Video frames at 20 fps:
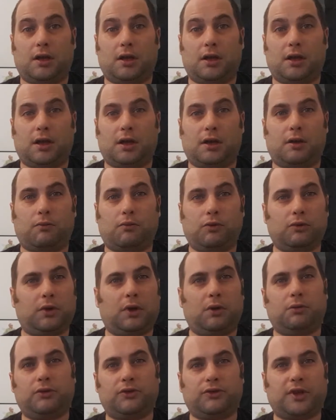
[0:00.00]
And I
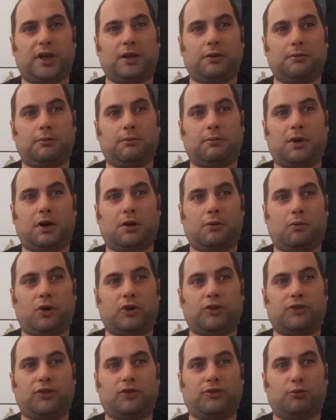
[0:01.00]
will say, when I
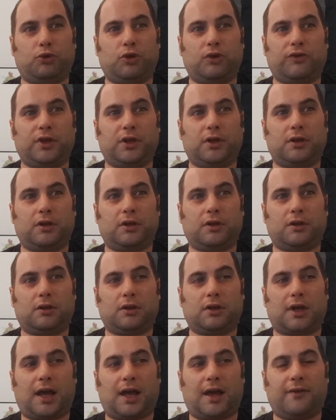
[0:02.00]
watched this movie,
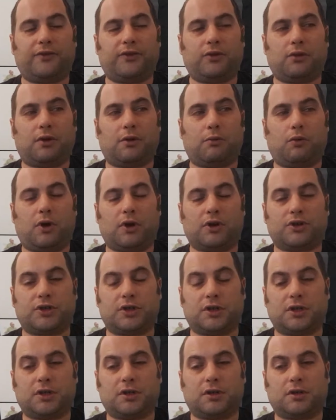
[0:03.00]
after I watched
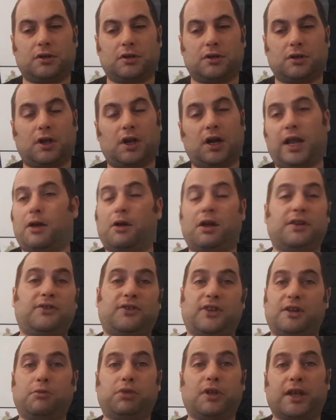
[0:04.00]
it, now I'd
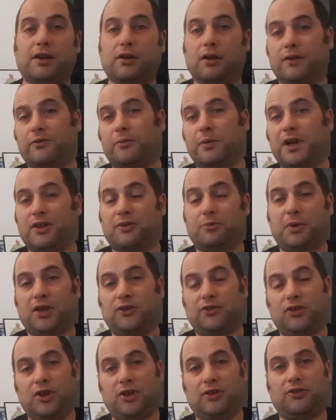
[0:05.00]
seen Plan 9 from Outer
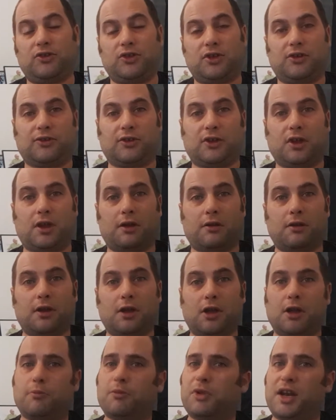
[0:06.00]
Space years and years ago,
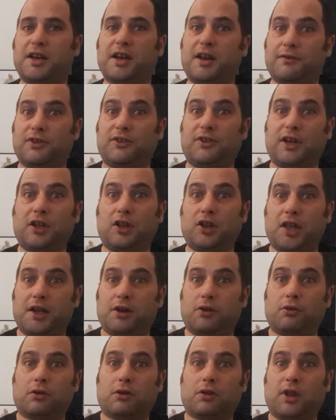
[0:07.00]
but I'd never seen Glenn
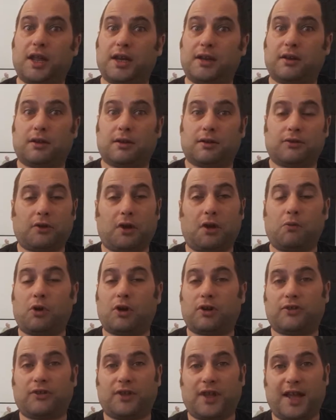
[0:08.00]
or Glenda. So I
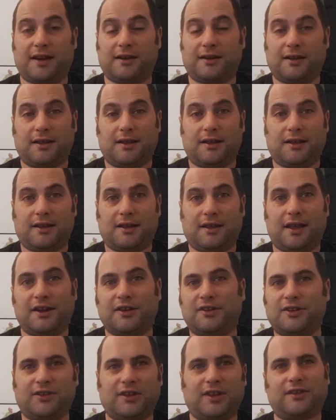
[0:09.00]
watched that, and
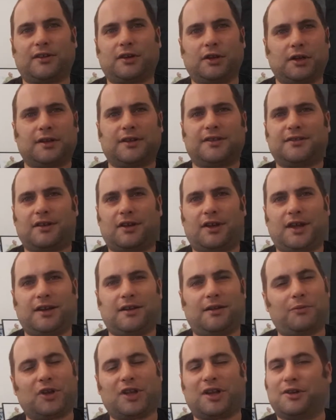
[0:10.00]
just as a little aside,
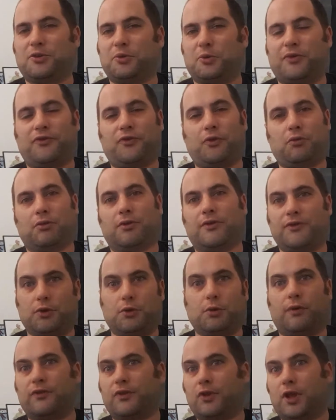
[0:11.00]
I'm not going to do a full
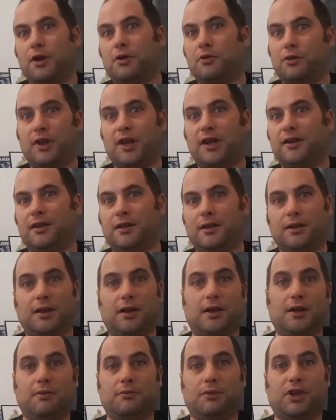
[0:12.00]
review of Glenn or Glenda,
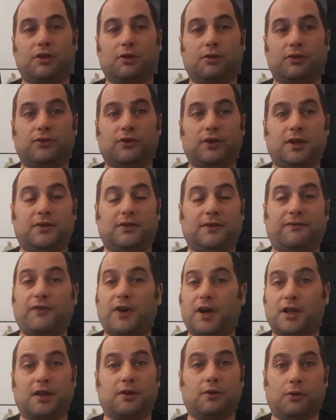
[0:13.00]
because it's a
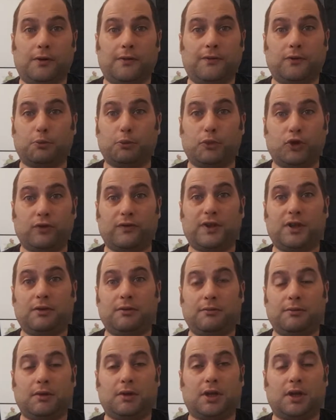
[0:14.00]
fucking awful
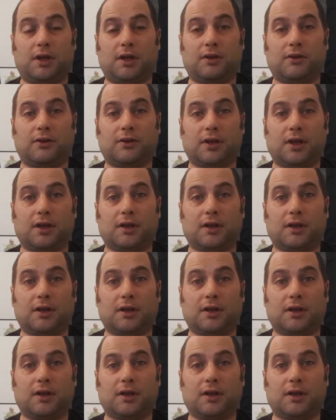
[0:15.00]
movie, and